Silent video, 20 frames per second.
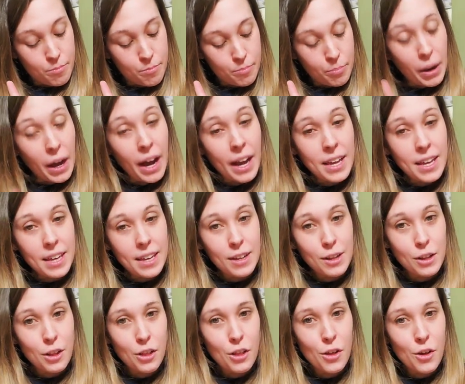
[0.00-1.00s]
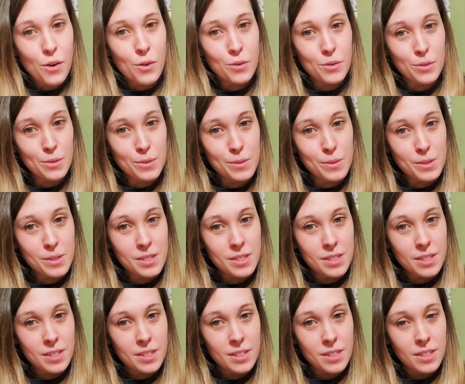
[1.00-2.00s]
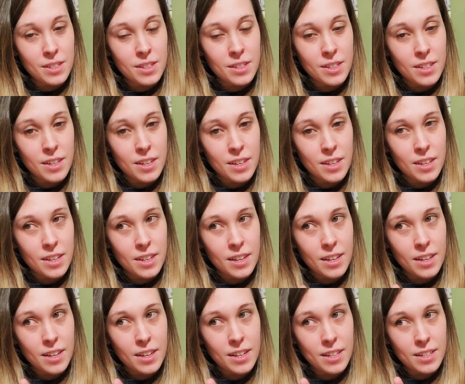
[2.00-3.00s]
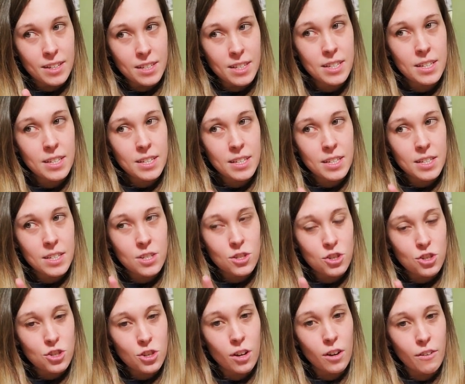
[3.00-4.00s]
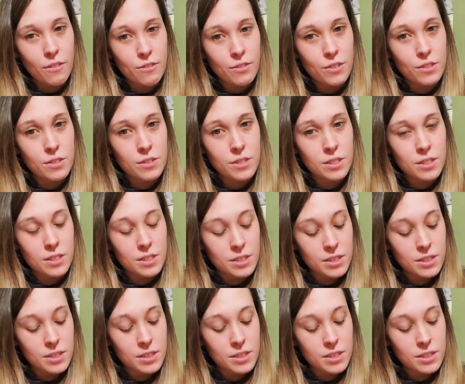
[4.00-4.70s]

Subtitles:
buying clothes and eating junk food.